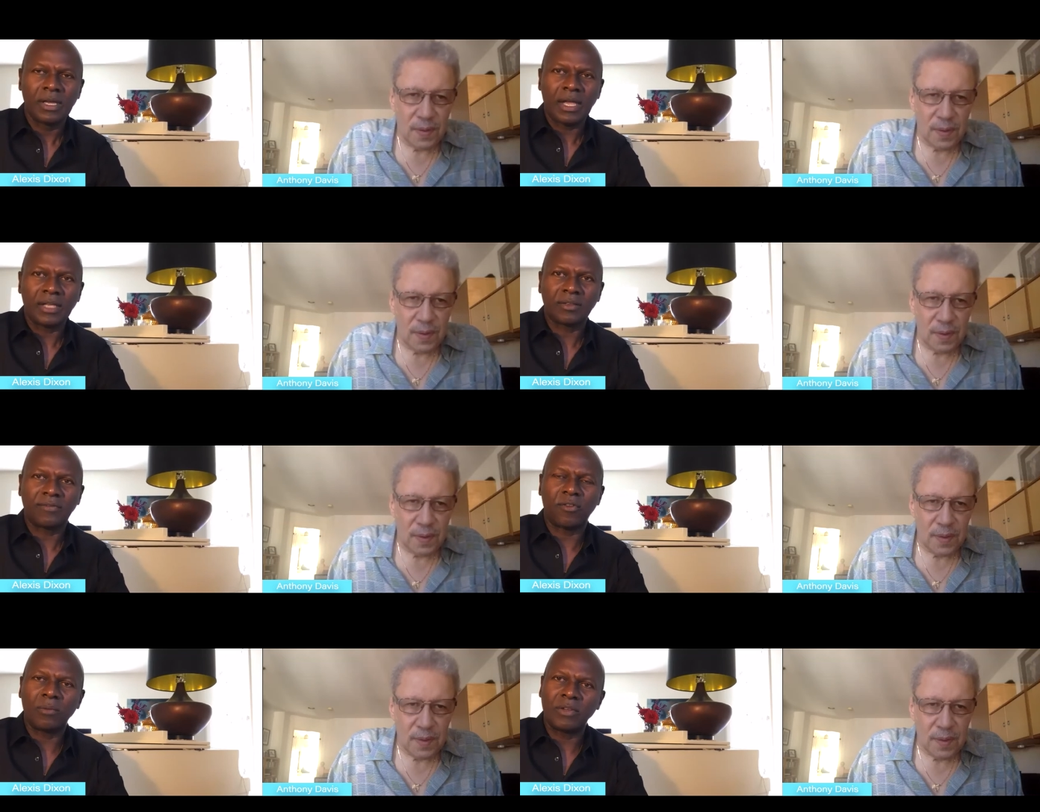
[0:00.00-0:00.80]
Speaker 1: as a
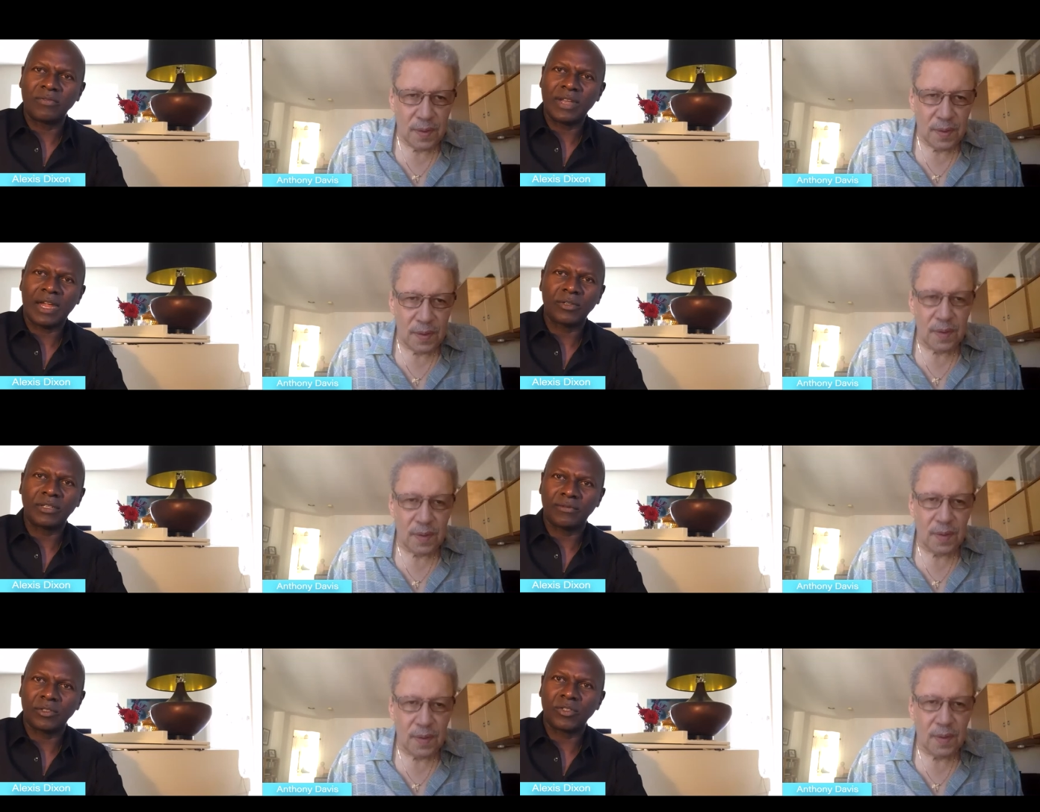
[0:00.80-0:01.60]
form of
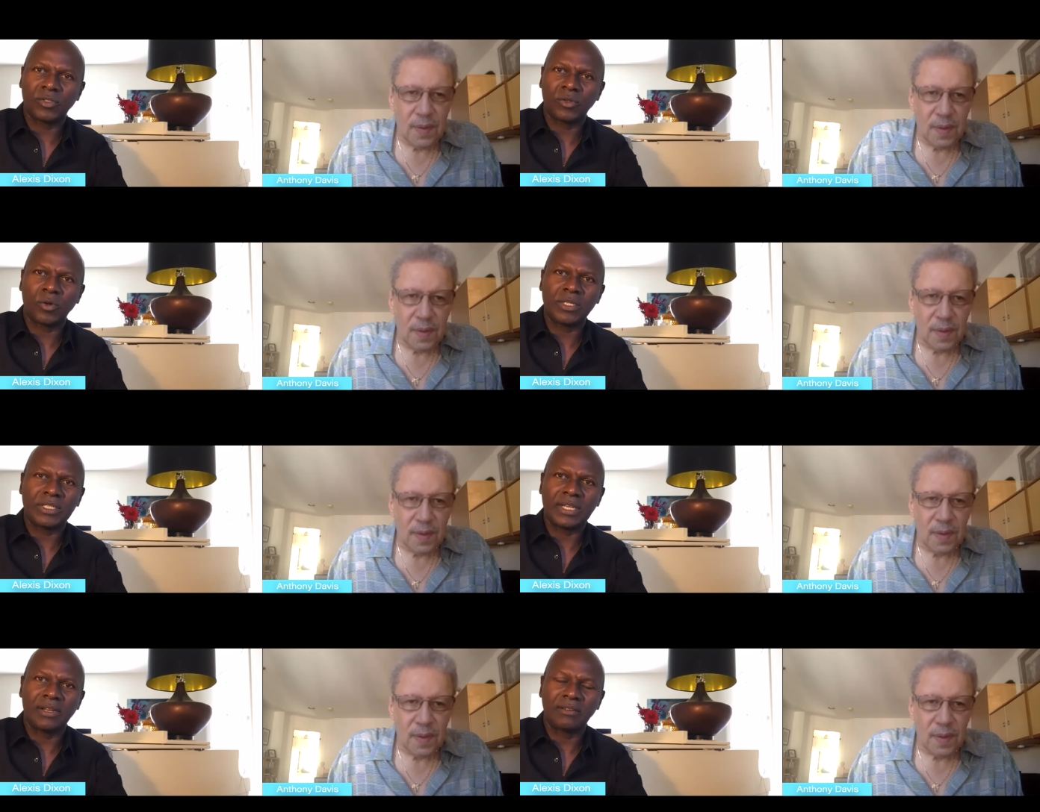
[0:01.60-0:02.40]
narrative and
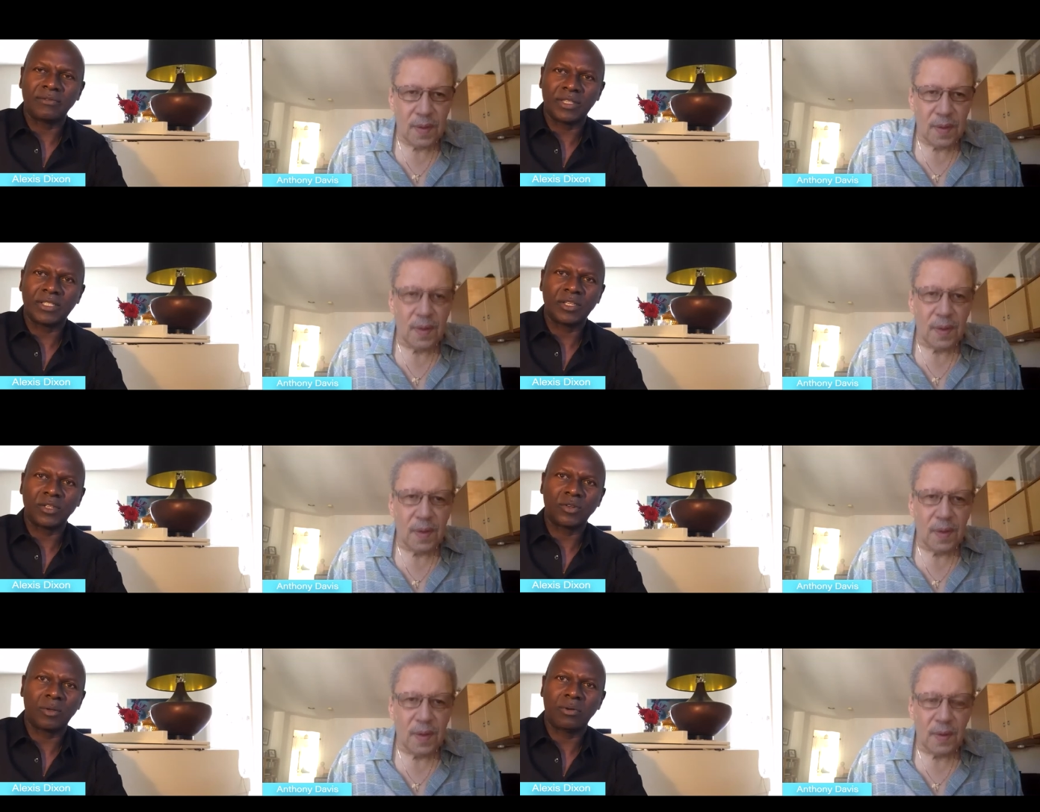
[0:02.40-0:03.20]
storytelling for the
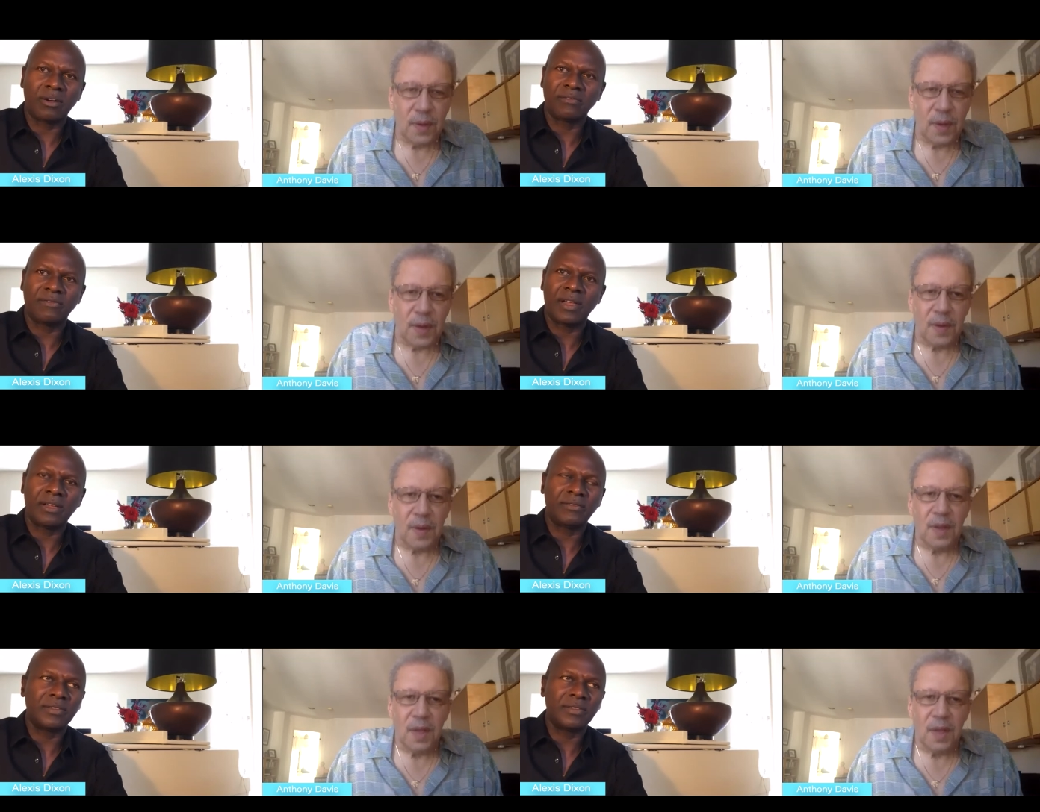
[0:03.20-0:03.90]
Central Park Five.